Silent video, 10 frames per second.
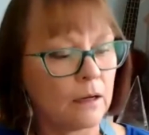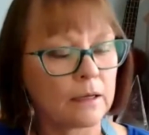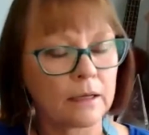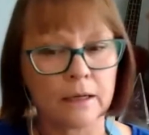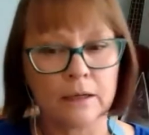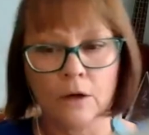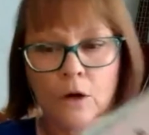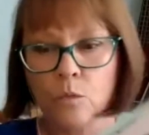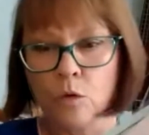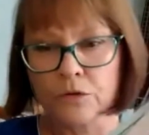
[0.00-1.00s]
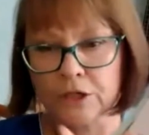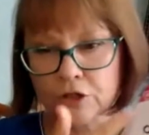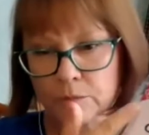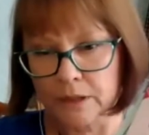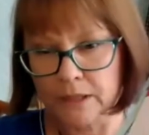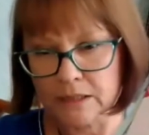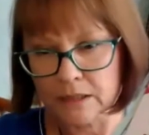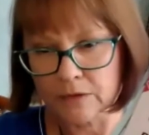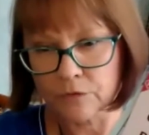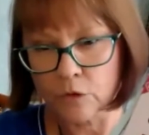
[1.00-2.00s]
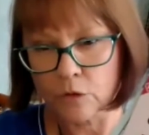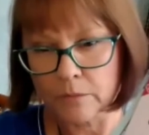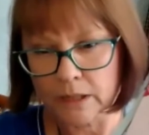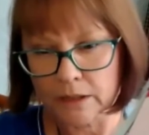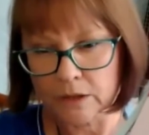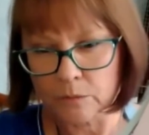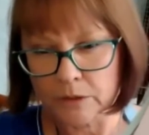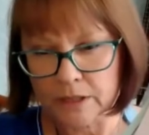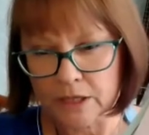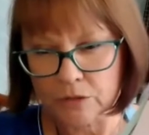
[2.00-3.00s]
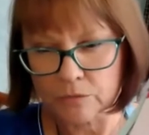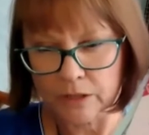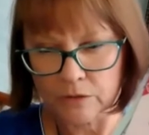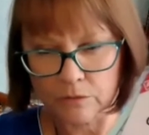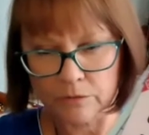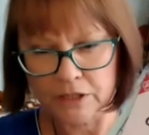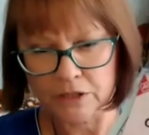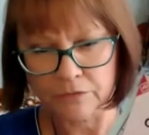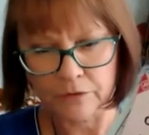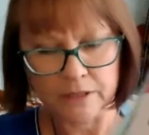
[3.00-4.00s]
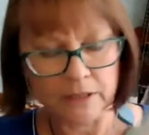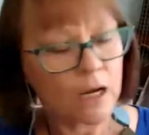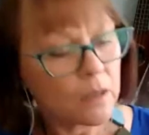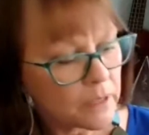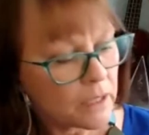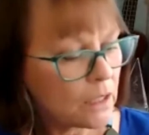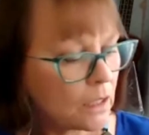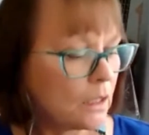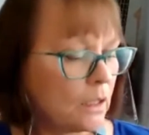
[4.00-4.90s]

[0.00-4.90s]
Okay, what they should be listening for, melody, ornamentation, range, roll, register, phrasing, harmony.